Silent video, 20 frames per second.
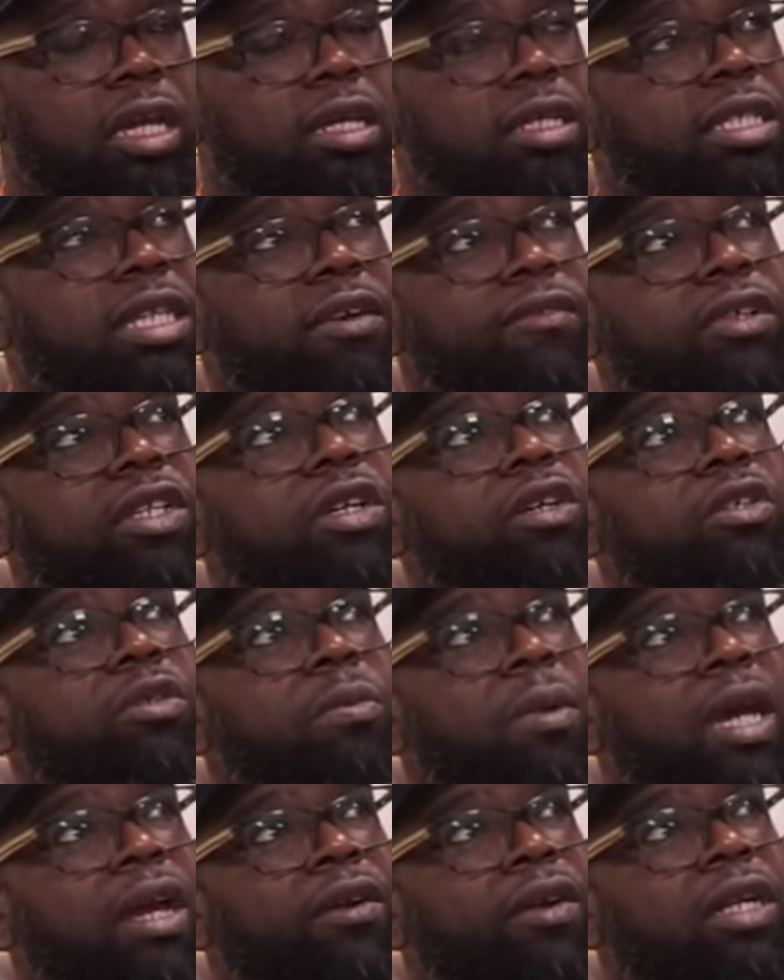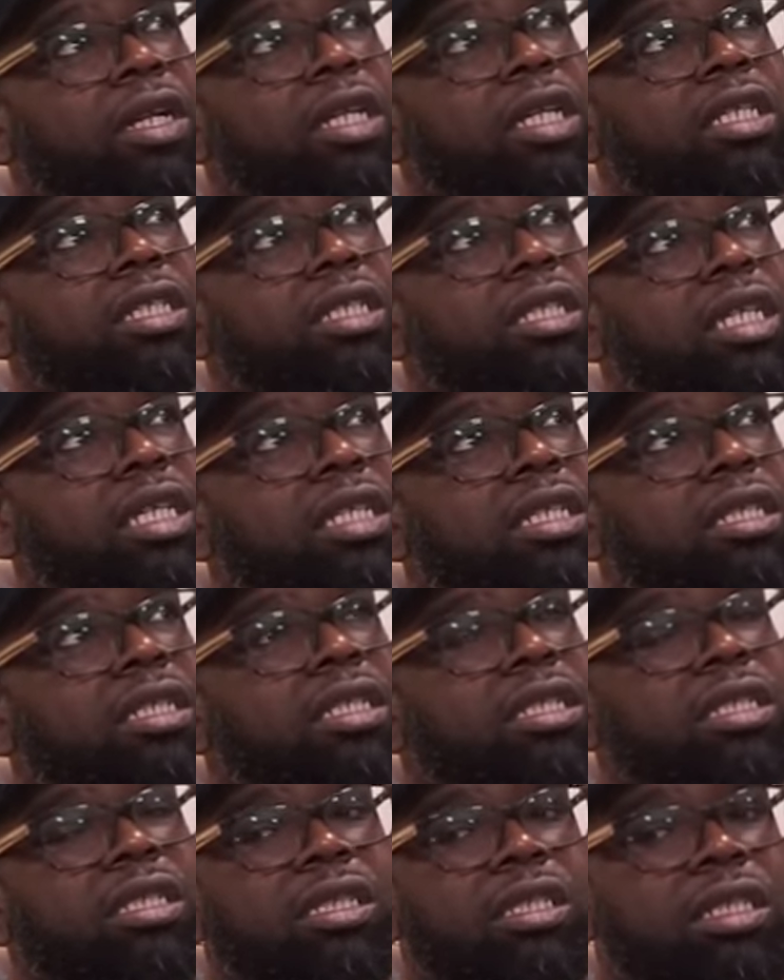seven years married is
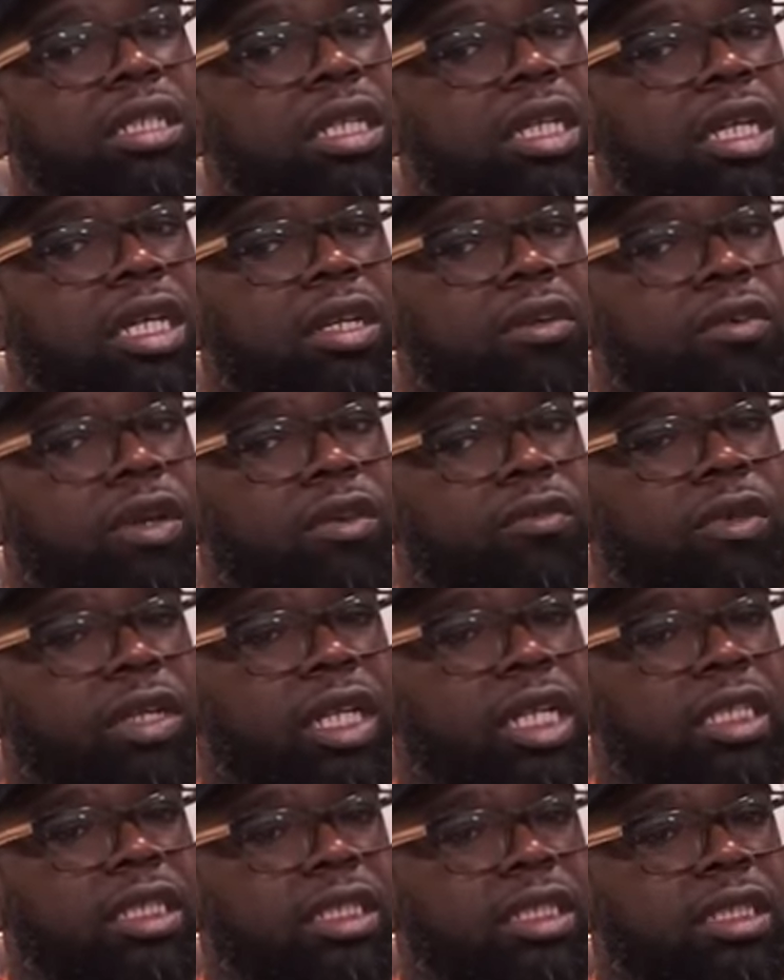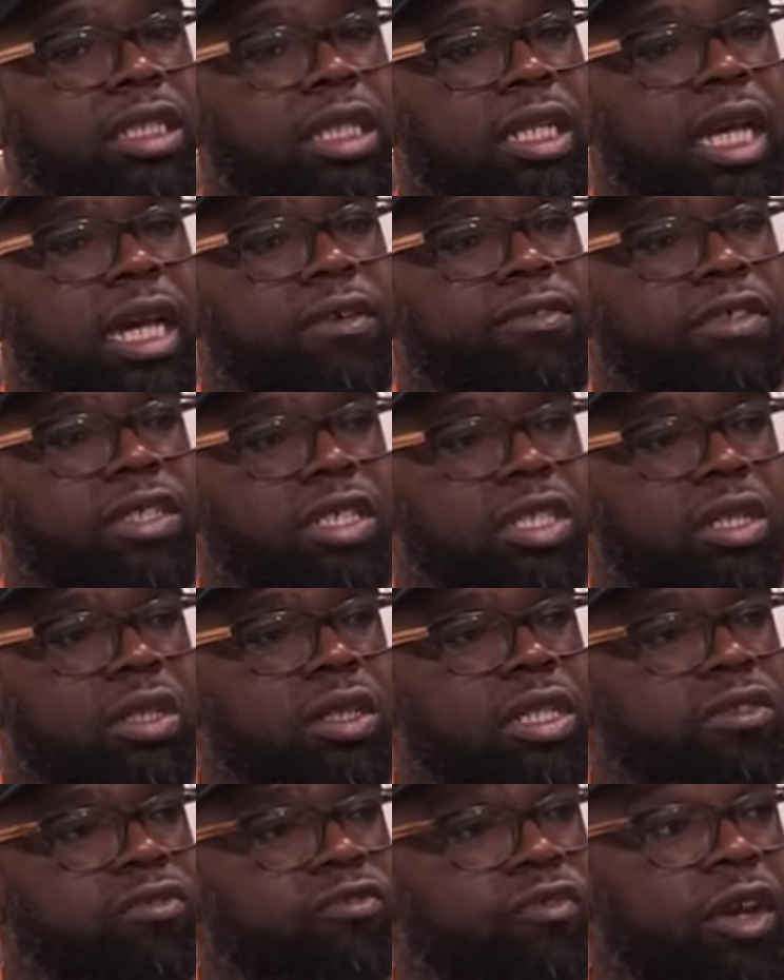is in in relation to life
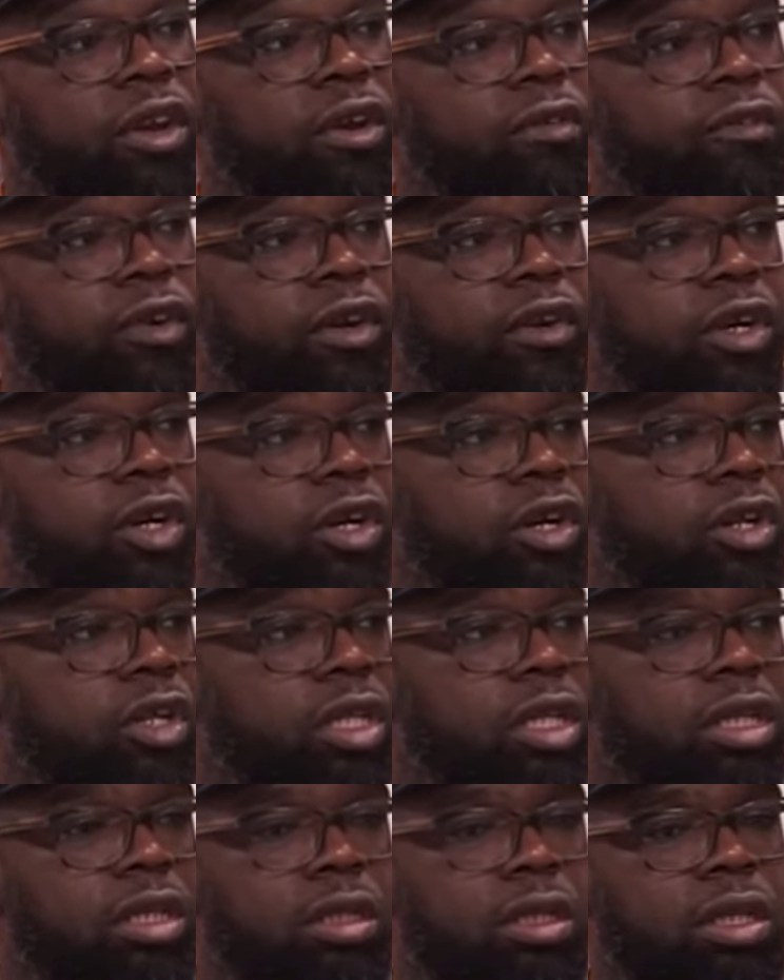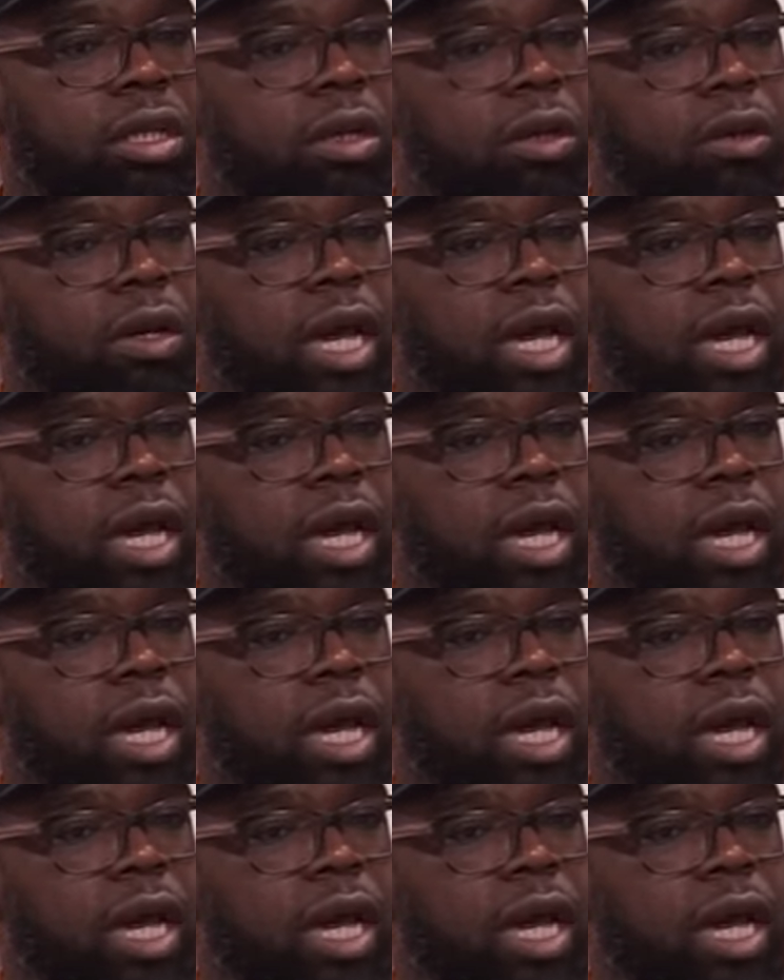still is very, very early. You mm-hmm.